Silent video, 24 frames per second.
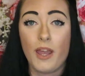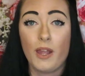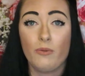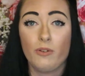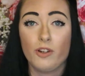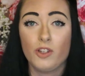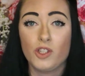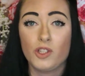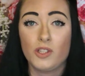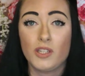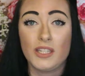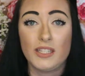I
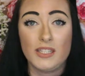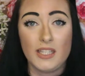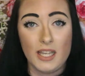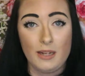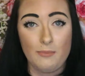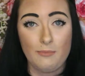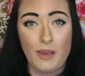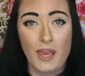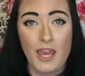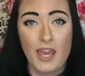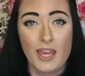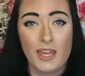originally
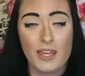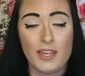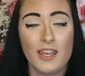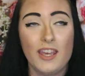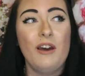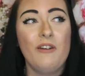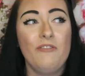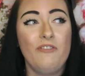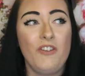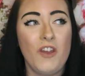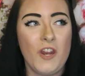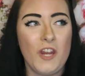did make
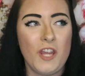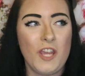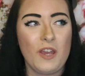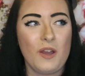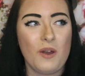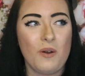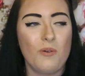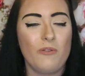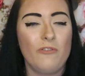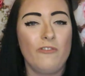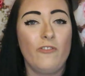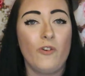a
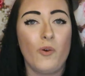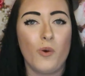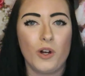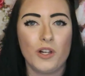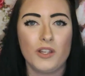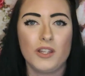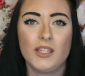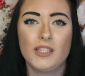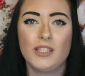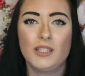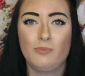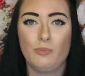video
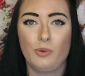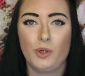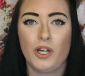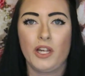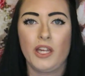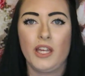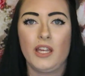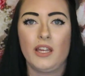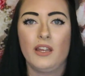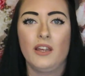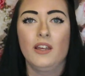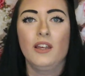for the
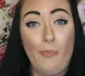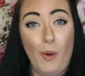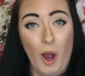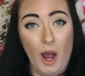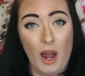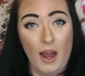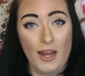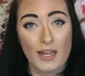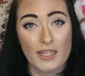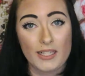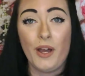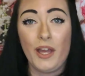spring
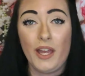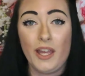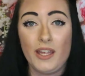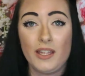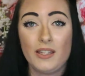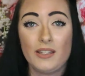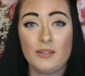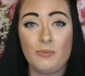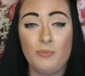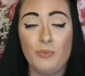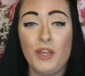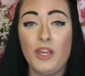box,
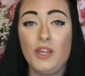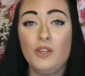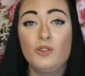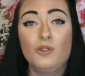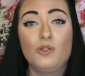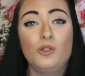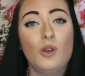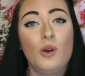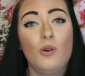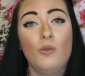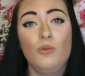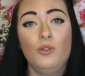but being
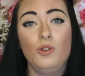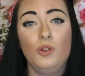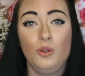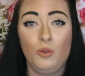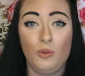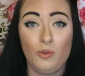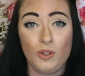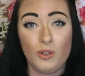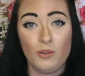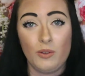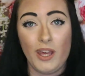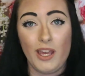so
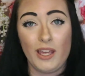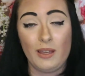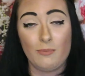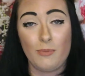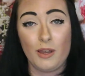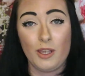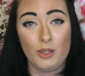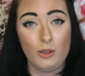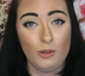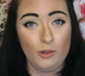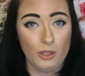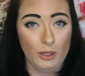new to like
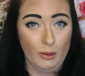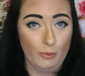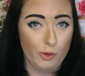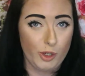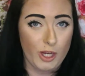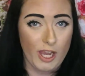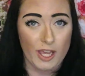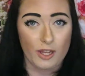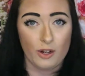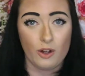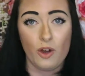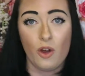my YouTube
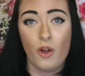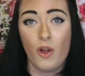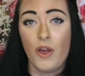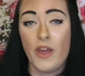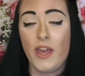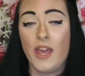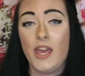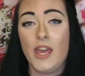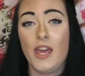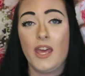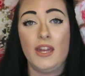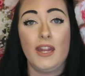channel
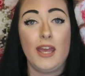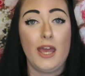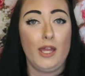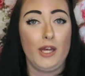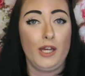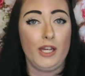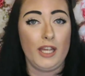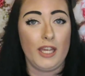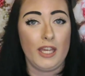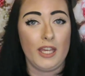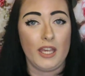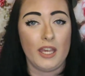and
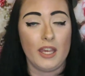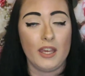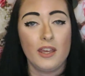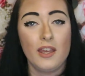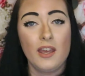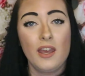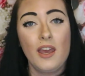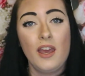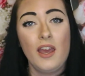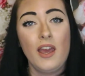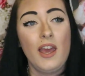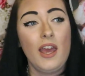editing
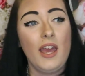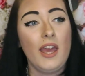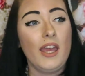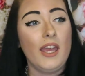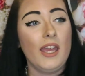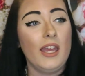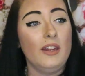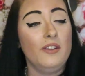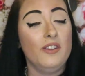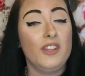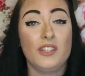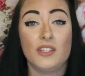
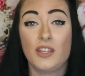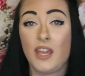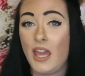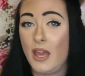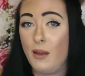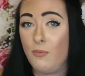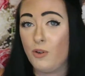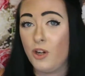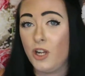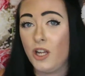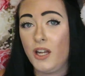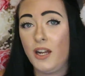and this
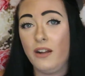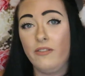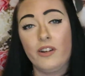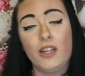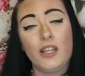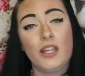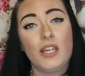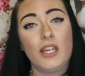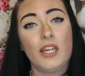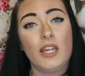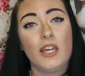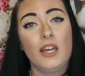camera and
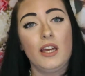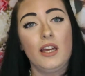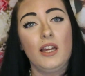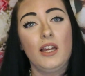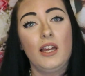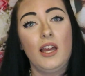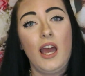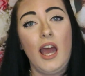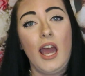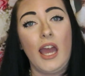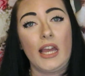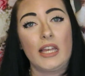everything,
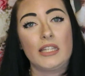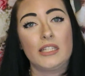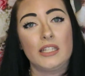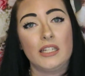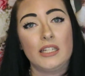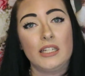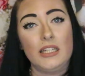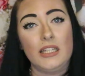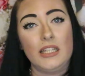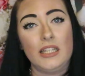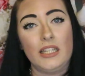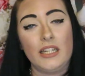I
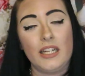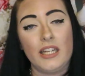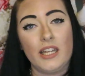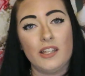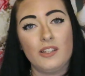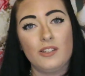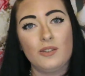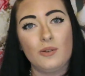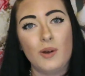accidentally deleted it.